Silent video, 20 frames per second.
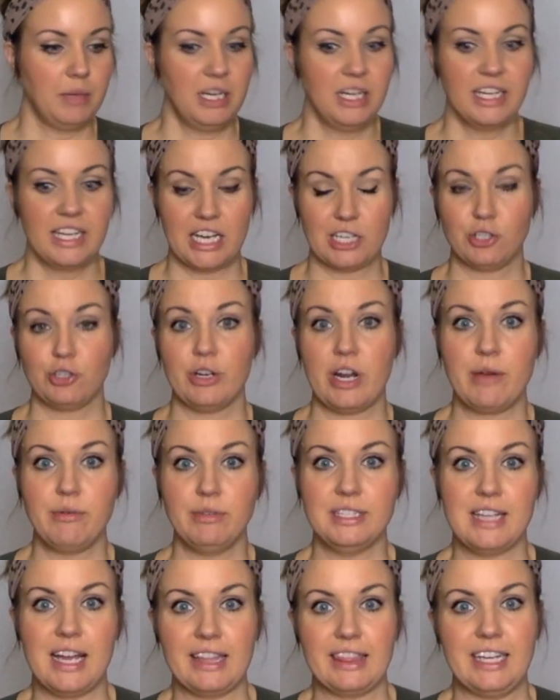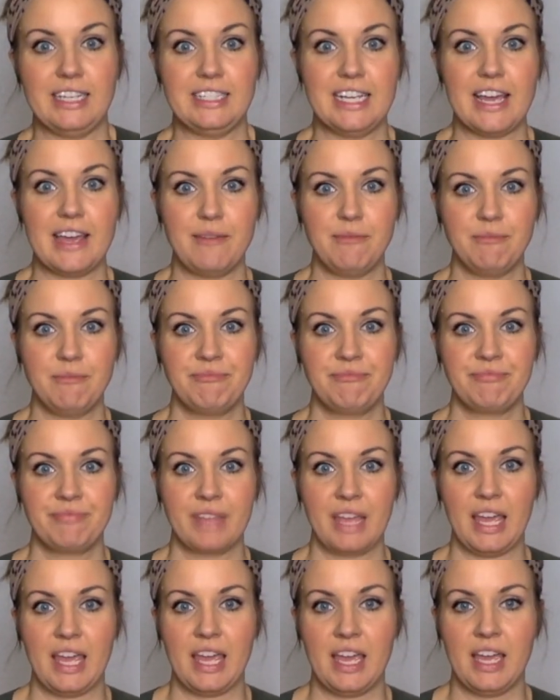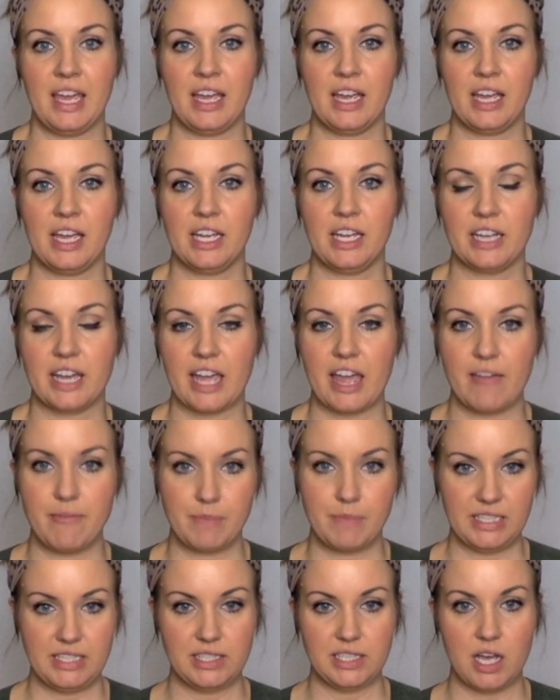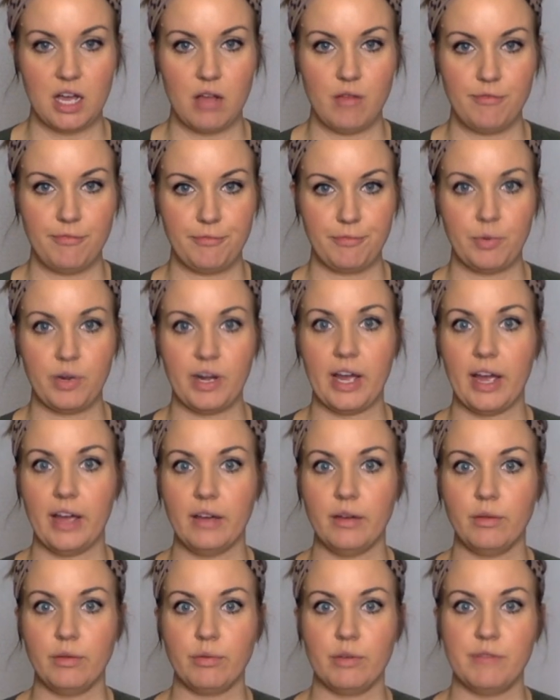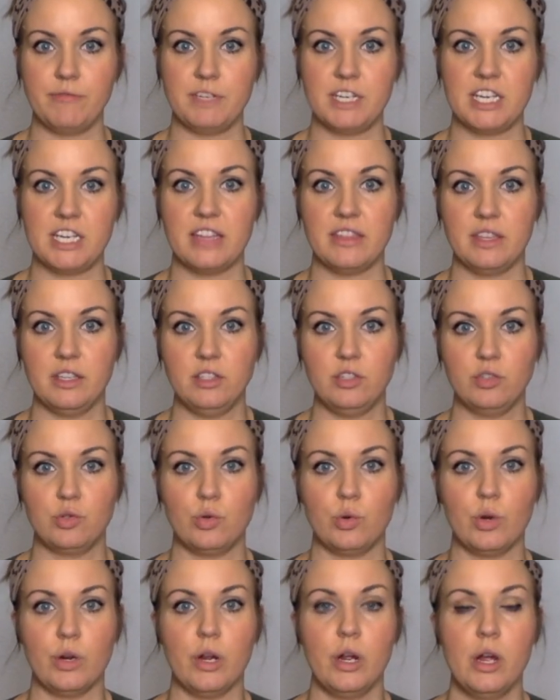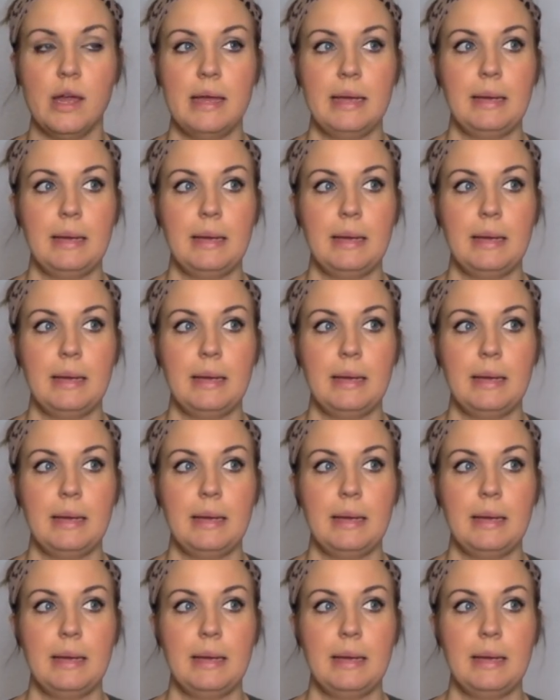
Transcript: Yesterday was not that day. And I gave myself, when I go thrifting at this store,